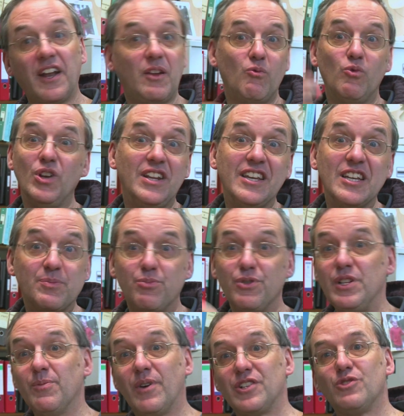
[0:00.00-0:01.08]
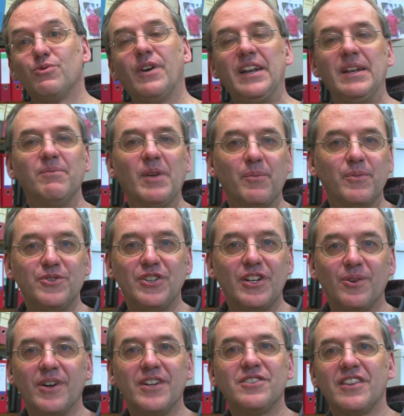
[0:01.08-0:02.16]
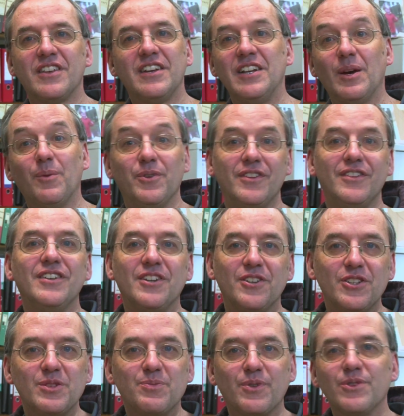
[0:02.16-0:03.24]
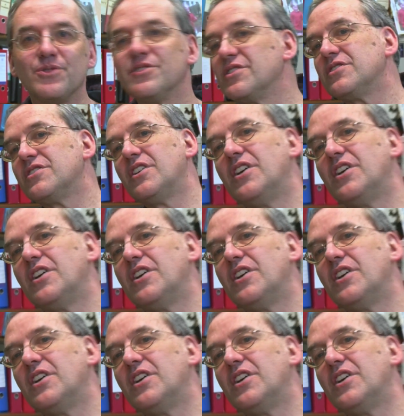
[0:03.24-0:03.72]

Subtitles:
And it really is pretty much a random number generator they end up with at the end of this process.